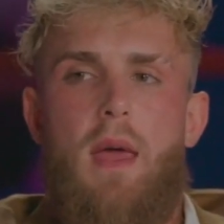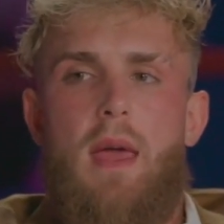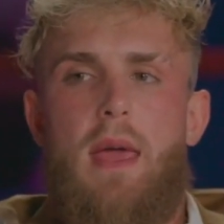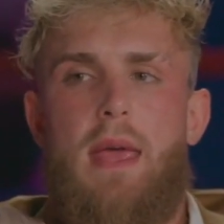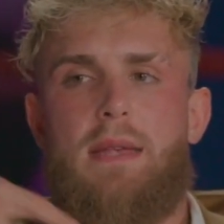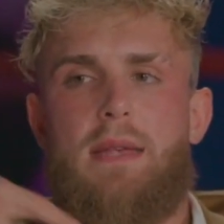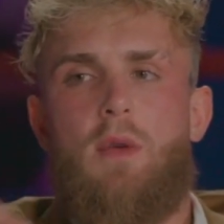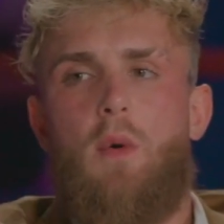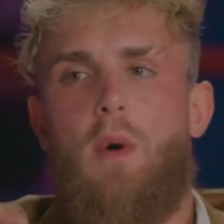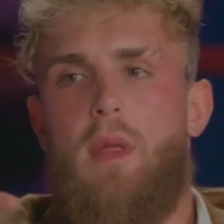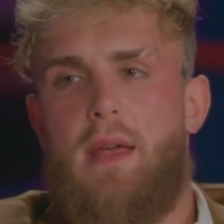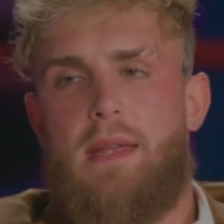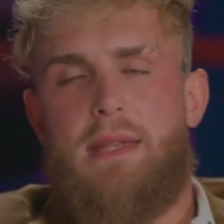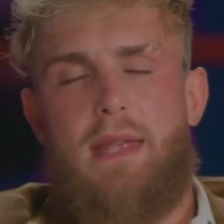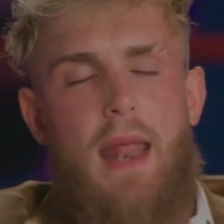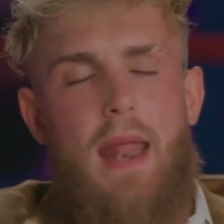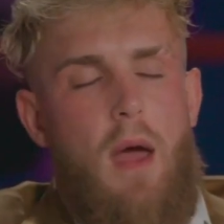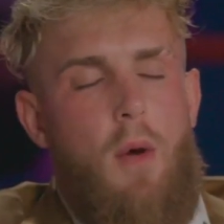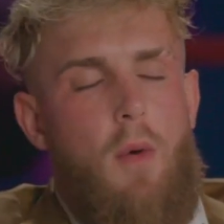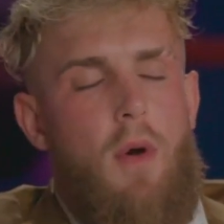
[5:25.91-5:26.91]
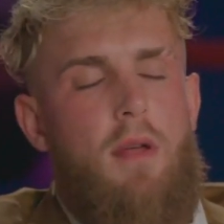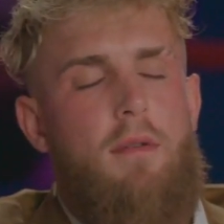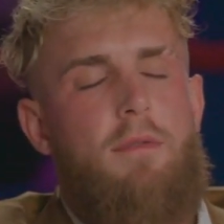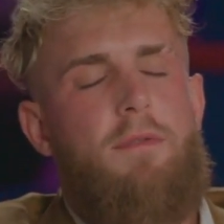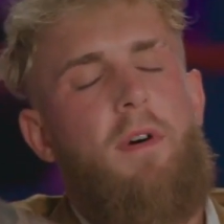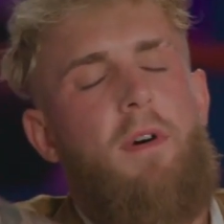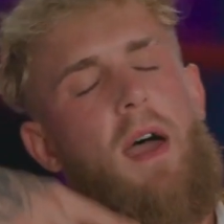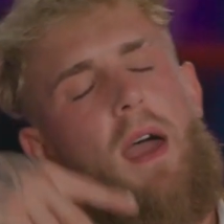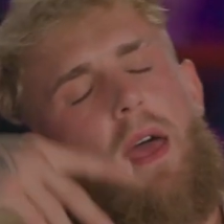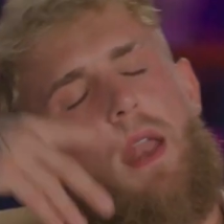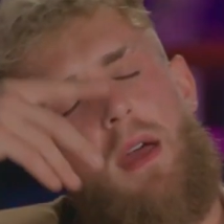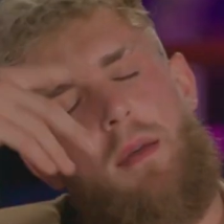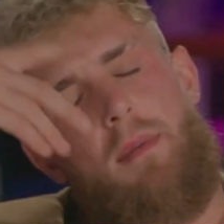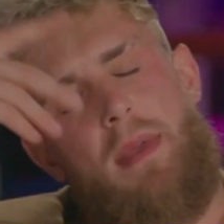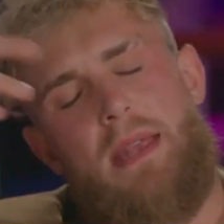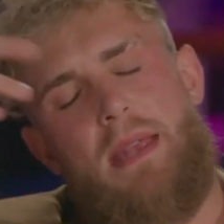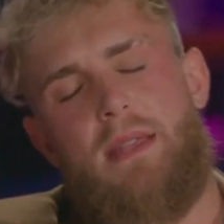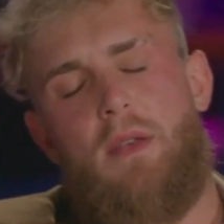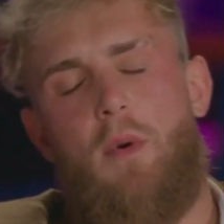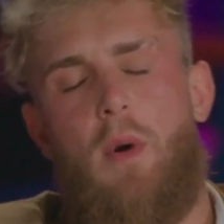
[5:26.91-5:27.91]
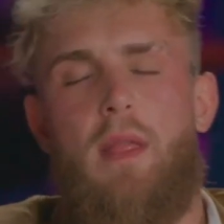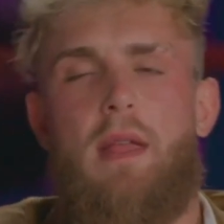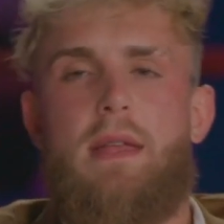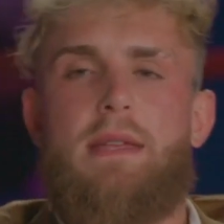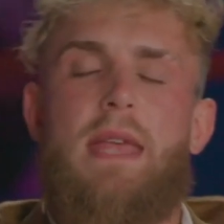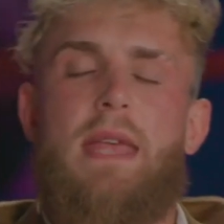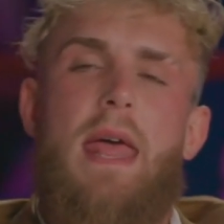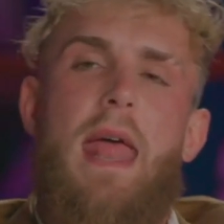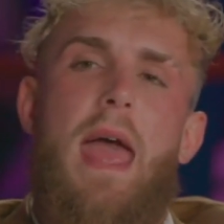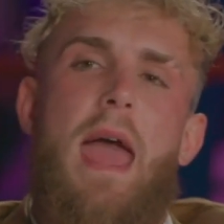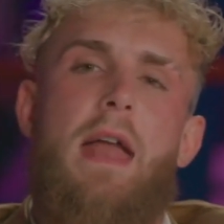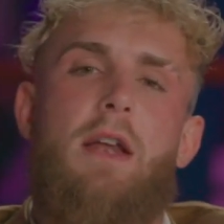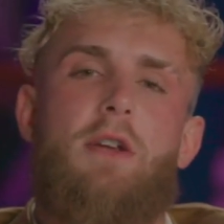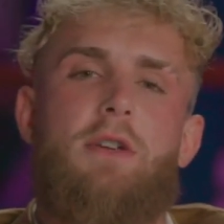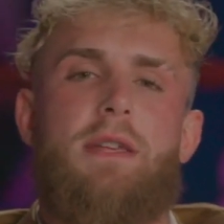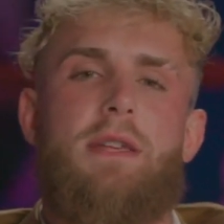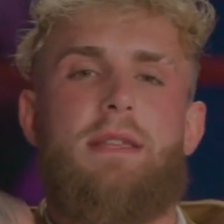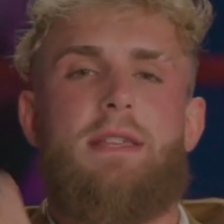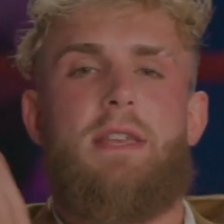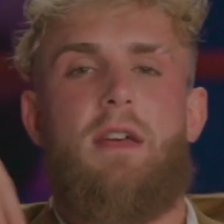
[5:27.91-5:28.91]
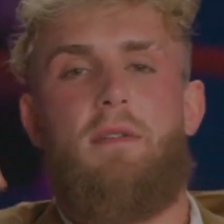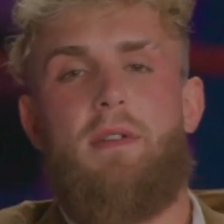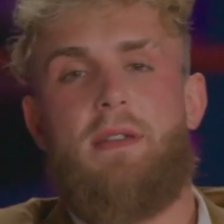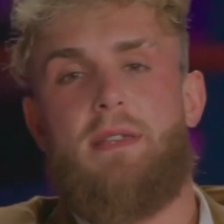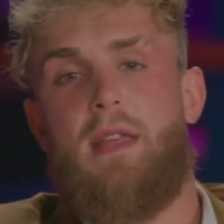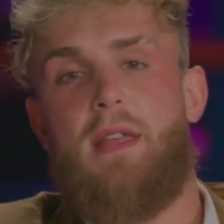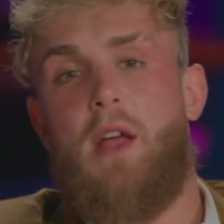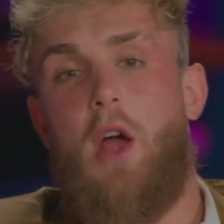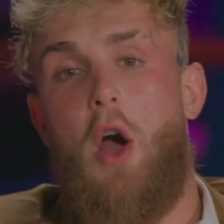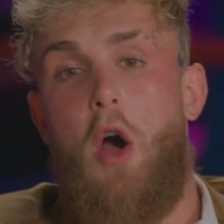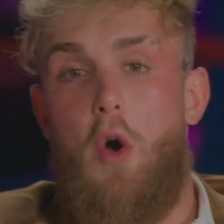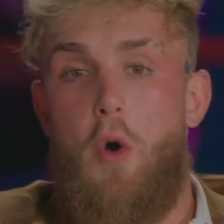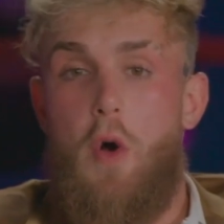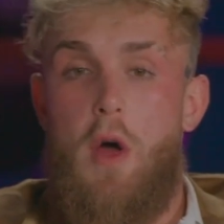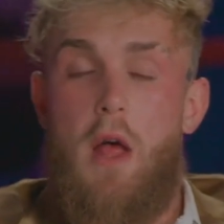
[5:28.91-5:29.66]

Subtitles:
He's the one that said I wouldn't fight him. He's the one that said Anderson Silva's the GOAT.